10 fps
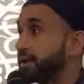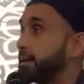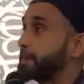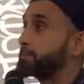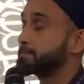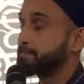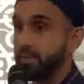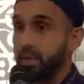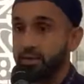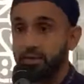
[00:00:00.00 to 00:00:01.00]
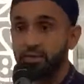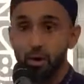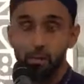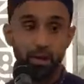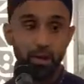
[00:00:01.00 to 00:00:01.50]
up, and they
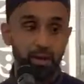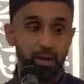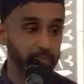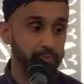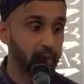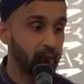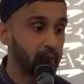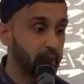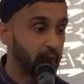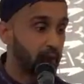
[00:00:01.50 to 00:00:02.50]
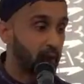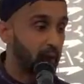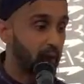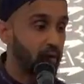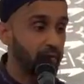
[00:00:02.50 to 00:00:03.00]
start praying.
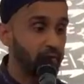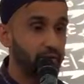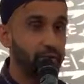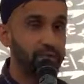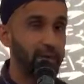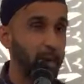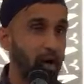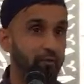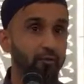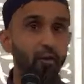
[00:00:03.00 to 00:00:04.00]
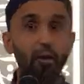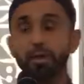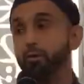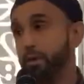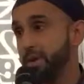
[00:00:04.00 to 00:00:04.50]
Of the about 40
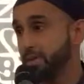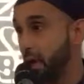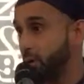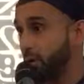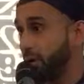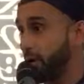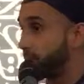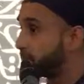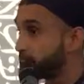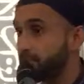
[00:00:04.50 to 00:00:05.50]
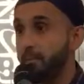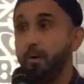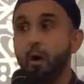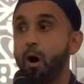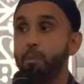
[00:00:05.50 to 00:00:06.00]
women that were there,
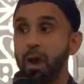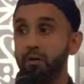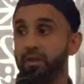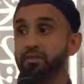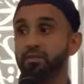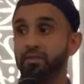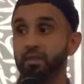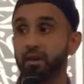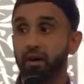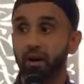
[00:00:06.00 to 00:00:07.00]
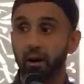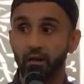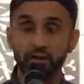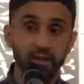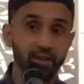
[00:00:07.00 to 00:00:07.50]
all parents of
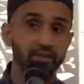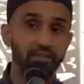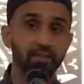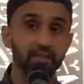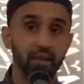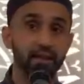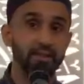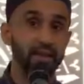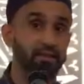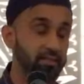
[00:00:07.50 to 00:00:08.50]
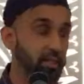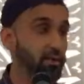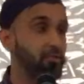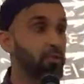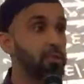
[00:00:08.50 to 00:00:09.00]
kids that attend Islamic
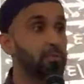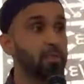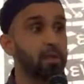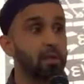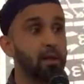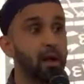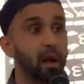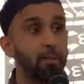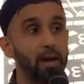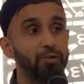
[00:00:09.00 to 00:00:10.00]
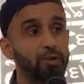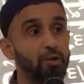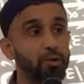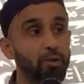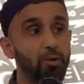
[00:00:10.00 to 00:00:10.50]
school, about
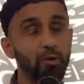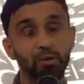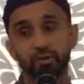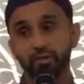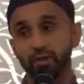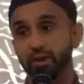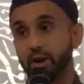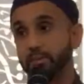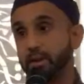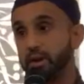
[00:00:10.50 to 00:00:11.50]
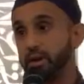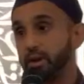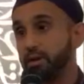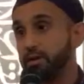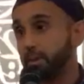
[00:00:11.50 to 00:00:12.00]
two stood up
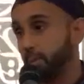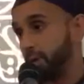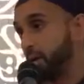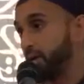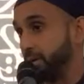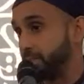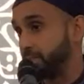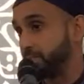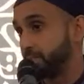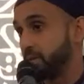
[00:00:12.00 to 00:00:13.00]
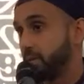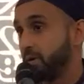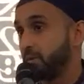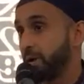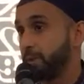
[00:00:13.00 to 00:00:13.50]
to pray Maghrib,
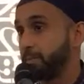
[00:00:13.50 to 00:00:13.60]
right?